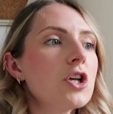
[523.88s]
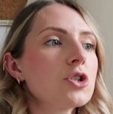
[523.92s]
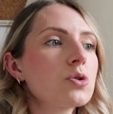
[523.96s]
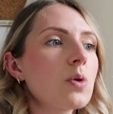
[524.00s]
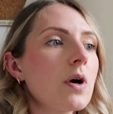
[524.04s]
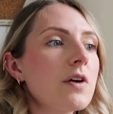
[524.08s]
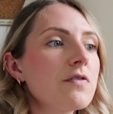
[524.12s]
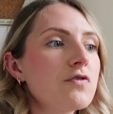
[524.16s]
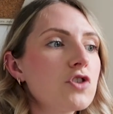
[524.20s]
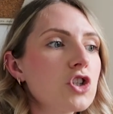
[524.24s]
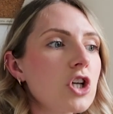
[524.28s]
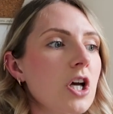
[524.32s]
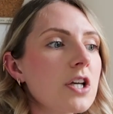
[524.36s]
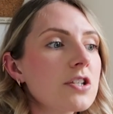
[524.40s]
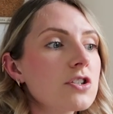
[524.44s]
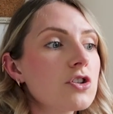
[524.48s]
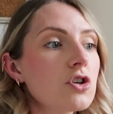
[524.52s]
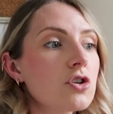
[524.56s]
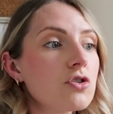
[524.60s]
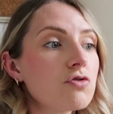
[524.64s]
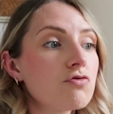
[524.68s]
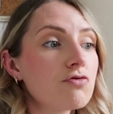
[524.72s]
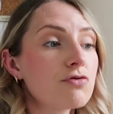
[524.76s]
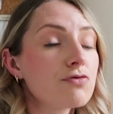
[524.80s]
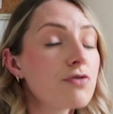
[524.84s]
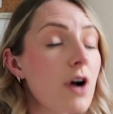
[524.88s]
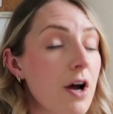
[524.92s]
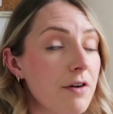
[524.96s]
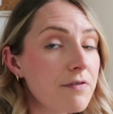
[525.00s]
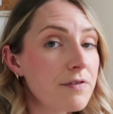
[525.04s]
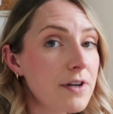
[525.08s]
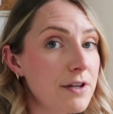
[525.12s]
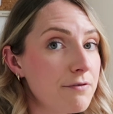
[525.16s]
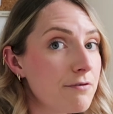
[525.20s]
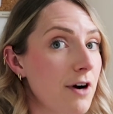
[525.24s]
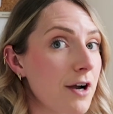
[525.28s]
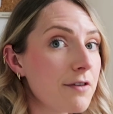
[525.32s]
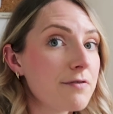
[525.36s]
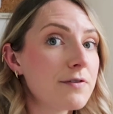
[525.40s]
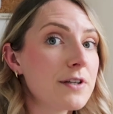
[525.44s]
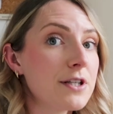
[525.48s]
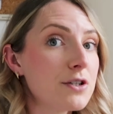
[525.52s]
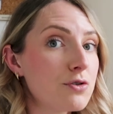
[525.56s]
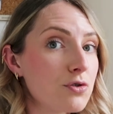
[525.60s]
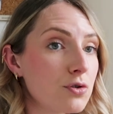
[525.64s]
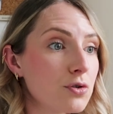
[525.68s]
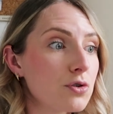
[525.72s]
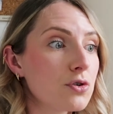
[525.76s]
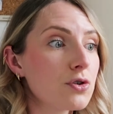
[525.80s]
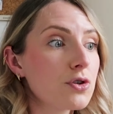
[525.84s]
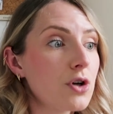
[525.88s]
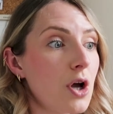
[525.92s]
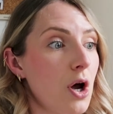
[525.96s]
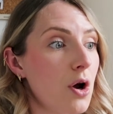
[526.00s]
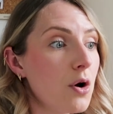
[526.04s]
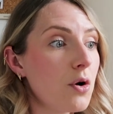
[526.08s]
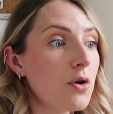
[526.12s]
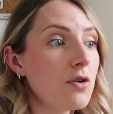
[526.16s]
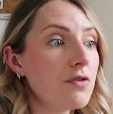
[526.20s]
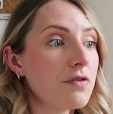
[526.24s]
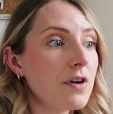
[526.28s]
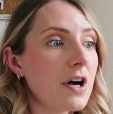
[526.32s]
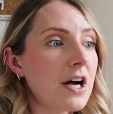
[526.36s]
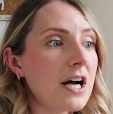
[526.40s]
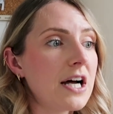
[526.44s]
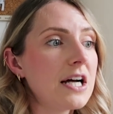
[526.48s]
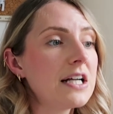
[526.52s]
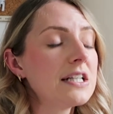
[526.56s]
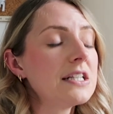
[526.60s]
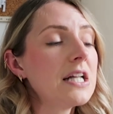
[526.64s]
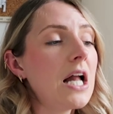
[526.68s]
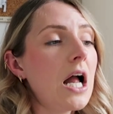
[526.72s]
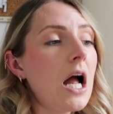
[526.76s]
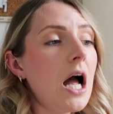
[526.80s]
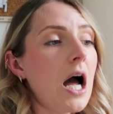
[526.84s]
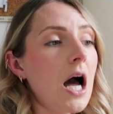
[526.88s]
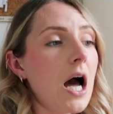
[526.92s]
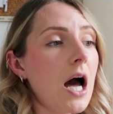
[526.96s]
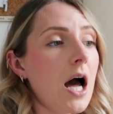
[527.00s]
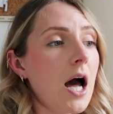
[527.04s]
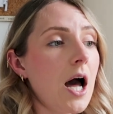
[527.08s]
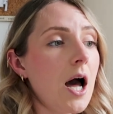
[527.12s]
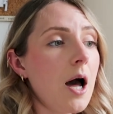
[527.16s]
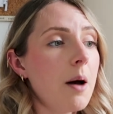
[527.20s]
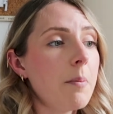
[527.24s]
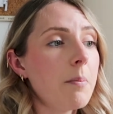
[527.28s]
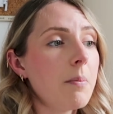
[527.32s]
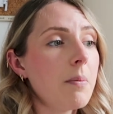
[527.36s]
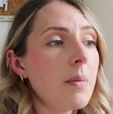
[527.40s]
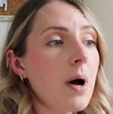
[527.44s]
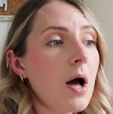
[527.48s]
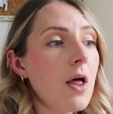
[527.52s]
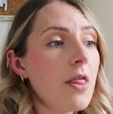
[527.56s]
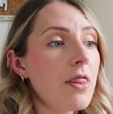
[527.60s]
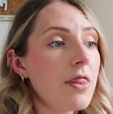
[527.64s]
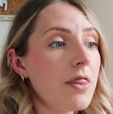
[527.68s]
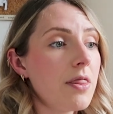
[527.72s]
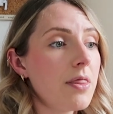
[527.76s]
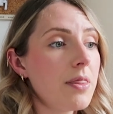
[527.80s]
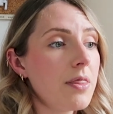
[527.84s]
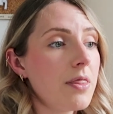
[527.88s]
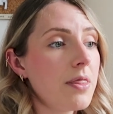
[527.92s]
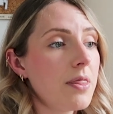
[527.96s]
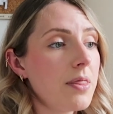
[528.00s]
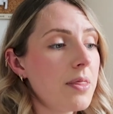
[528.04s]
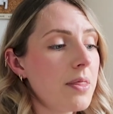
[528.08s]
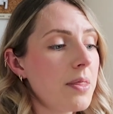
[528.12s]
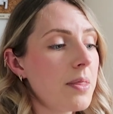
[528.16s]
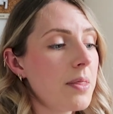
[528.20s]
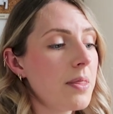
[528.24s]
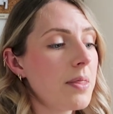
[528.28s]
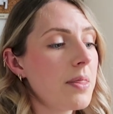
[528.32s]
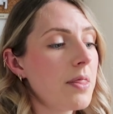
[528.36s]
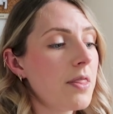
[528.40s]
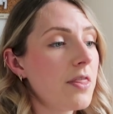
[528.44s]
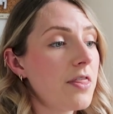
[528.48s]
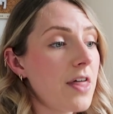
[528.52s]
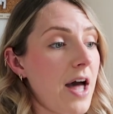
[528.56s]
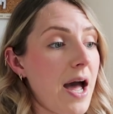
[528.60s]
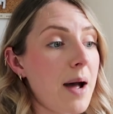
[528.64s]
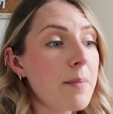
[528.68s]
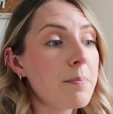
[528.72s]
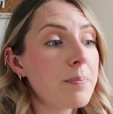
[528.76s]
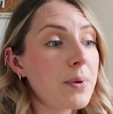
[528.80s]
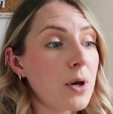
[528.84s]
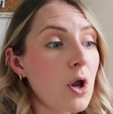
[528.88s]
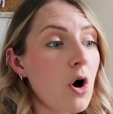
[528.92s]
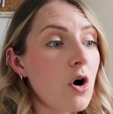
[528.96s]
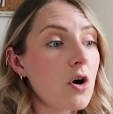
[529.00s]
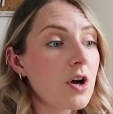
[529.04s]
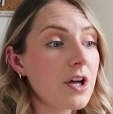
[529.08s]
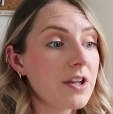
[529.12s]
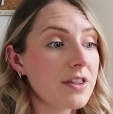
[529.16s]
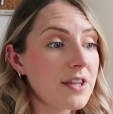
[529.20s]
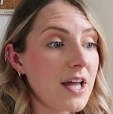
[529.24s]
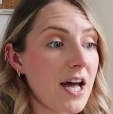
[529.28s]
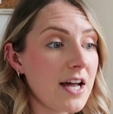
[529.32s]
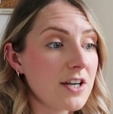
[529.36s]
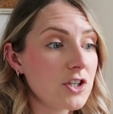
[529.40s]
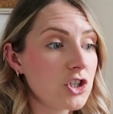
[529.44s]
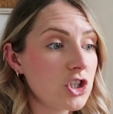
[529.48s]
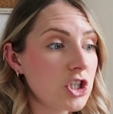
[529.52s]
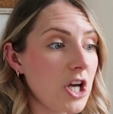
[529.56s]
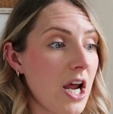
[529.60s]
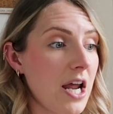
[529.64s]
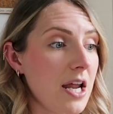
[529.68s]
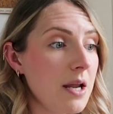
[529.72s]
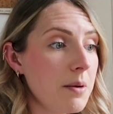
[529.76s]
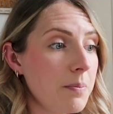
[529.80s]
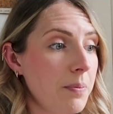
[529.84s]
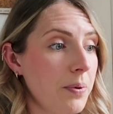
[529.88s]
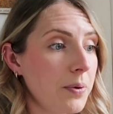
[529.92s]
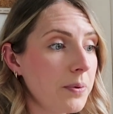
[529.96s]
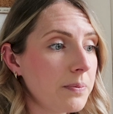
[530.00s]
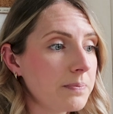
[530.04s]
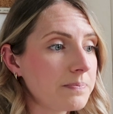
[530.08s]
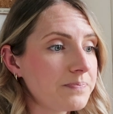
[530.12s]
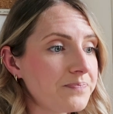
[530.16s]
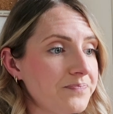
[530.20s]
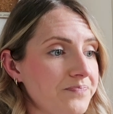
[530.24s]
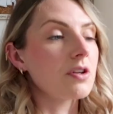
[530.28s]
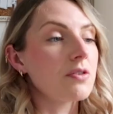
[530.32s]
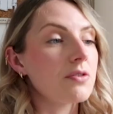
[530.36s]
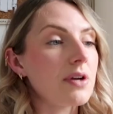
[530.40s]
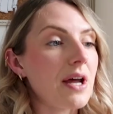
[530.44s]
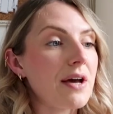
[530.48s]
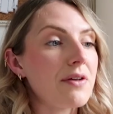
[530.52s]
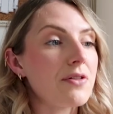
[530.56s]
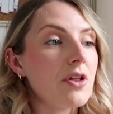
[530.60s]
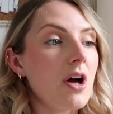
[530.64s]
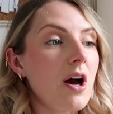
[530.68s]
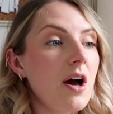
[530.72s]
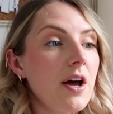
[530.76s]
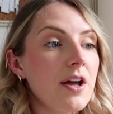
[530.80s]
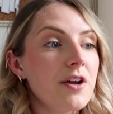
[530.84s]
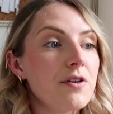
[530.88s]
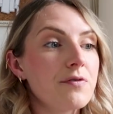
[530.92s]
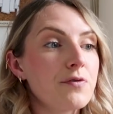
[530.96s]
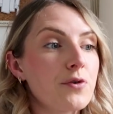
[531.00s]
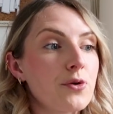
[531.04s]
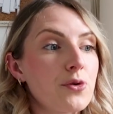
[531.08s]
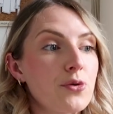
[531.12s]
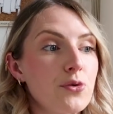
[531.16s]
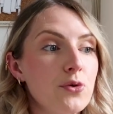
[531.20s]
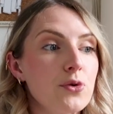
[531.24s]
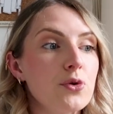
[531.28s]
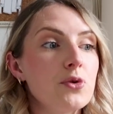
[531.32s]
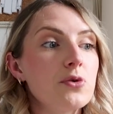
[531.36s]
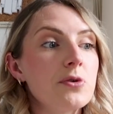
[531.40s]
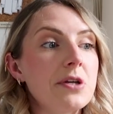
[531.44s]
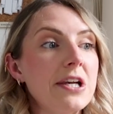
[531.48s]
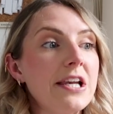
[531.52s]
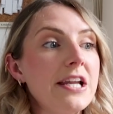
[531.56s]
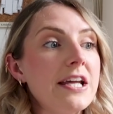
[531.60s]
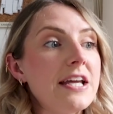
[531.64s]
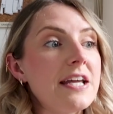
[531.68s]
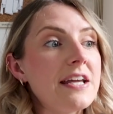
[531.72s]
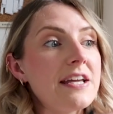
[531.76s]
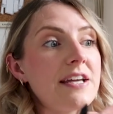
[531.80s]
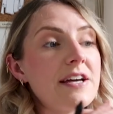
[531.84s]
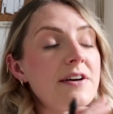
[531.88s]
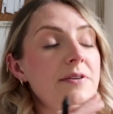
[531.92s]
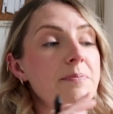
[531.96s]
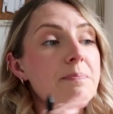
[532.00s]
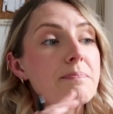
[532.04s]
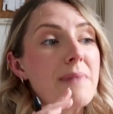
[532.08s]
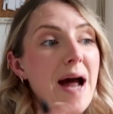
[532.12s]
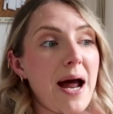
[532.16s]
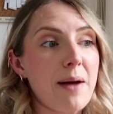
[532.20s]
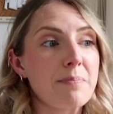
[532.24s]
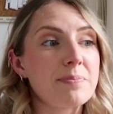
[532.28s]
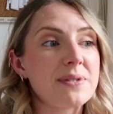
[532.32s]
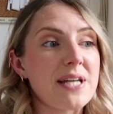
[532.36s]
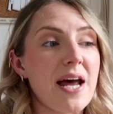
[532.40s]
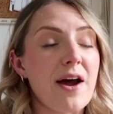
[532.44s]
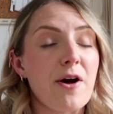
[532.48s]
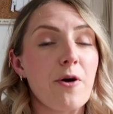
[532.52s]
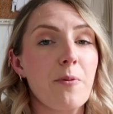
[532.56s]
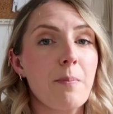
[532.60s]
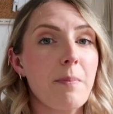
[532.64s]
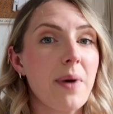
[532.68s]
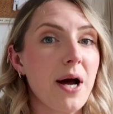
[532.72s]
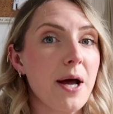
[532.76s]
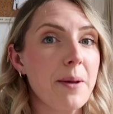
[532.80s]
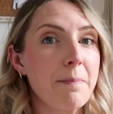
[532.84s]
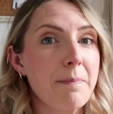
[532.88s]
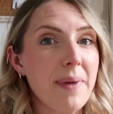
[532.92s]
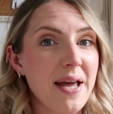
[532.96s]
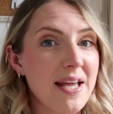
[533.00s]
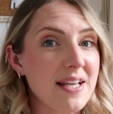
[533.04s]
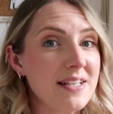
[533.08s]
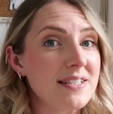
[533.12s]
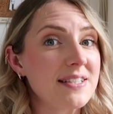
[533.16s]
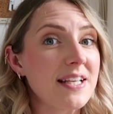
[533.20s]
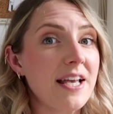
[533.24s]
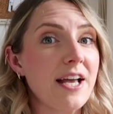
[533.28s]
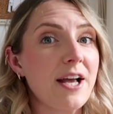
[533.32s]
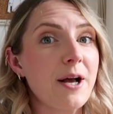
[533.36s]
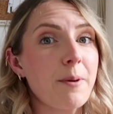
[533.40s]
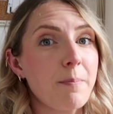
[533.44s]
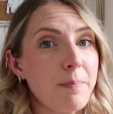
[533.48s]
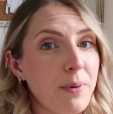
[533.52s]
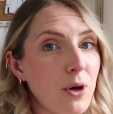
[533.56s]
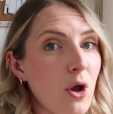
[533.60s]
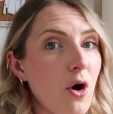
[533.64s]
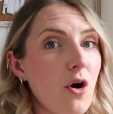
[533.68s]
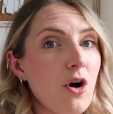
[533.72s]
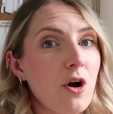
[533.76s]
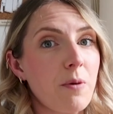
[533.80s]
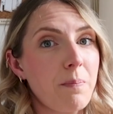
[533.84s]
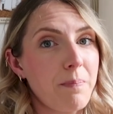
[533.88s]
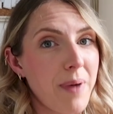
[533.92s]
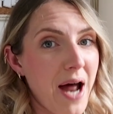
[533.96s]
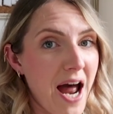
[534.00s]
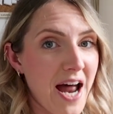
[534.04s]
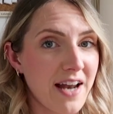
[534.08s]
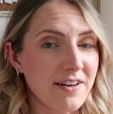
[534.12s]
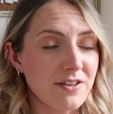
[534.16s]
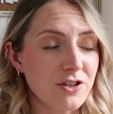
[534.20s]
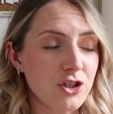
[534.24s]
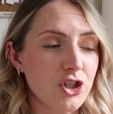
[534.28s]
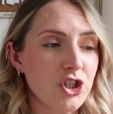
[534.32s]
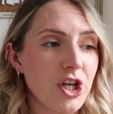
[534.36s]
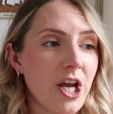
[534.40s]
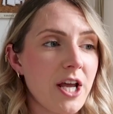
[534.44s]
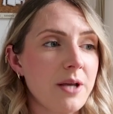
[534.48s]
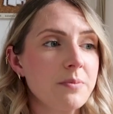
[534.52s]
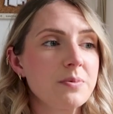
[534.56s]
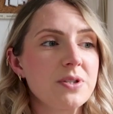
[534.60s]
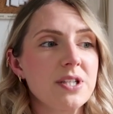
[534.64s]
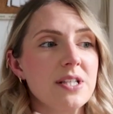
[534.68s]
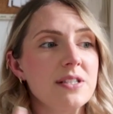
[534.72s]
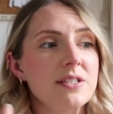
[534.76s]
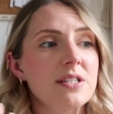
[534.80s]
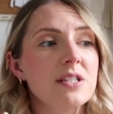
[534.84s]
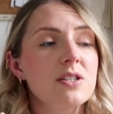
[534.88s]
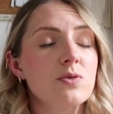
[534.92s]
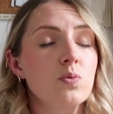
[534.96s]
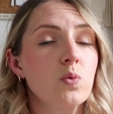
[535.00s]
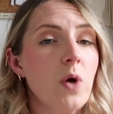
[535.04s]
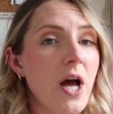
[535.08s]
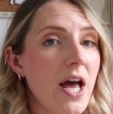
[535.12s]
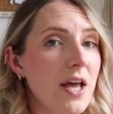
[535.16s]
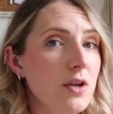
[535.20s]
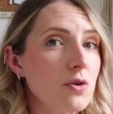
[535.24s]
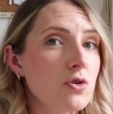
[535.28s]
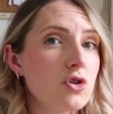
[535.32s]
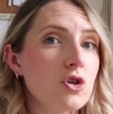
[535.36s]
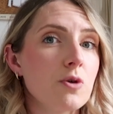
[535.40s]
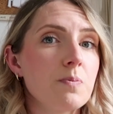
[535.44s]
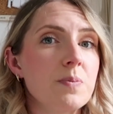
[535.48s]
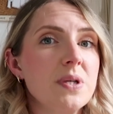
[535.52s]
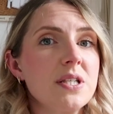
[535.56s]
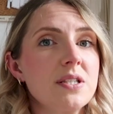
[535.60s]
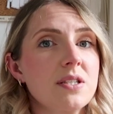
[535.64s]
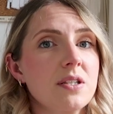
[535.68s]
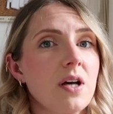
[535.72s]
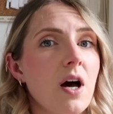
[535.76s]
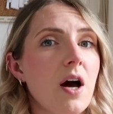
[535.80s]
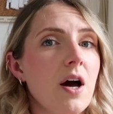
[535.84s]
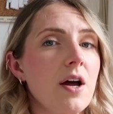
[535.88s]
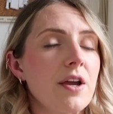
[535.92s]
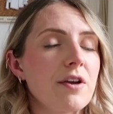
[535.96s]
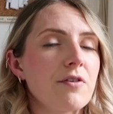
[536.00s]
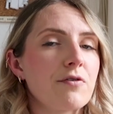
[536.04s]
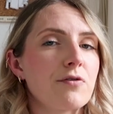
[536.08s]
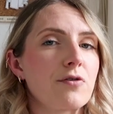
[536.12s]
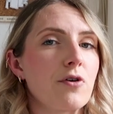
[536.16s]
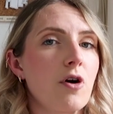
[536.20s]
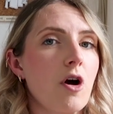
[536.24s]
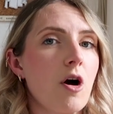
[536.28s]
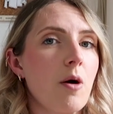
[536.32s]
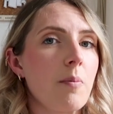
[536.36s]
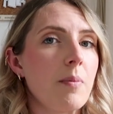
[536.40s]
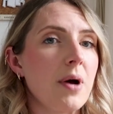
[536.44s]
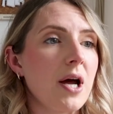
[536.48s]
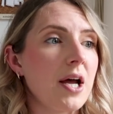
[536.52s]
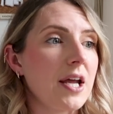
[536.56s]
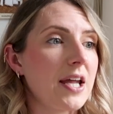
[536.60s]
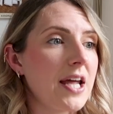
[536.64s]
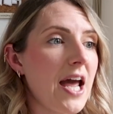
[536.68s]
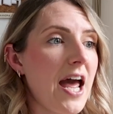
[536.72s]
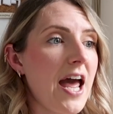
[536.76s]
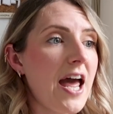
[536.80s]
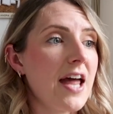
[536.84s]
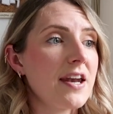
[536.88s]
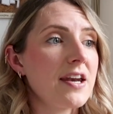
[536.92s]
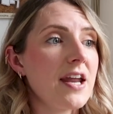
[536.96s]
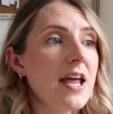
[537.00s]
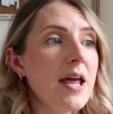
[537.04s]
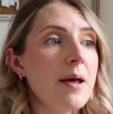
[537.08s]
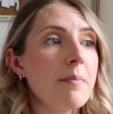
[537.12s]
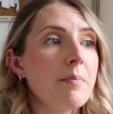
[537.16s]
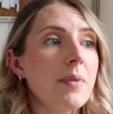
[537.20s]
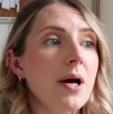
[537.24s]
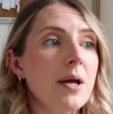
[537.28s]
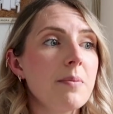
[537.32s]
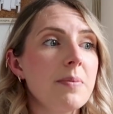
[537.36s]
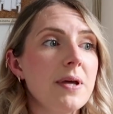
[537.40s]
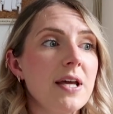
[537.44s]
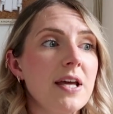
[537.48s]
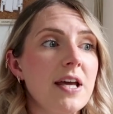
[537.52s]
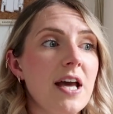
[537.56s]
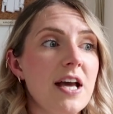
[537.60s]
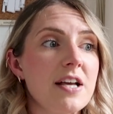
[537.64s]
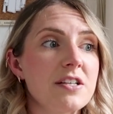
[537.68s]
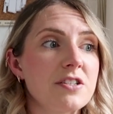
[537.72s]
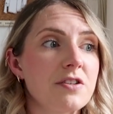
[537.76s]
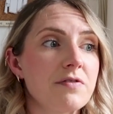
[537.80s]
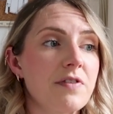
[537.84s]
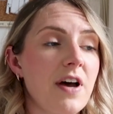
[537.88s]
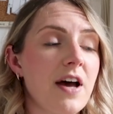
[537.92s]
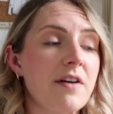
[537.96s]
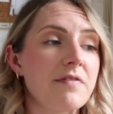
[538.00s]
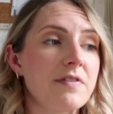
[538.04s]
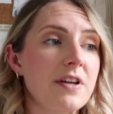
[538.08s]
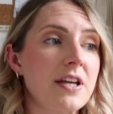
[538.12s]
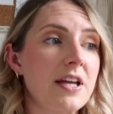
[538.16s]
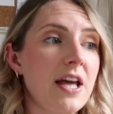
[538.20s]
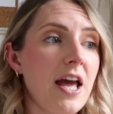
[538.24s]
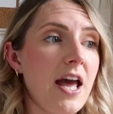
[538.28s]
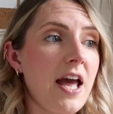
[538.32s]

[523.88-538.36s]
So I've just roughly drawn over that block and that shape. So now that I have crudely mapped out my basic block pattern shapes, this is where you should be starting from. Again, it might be a case of having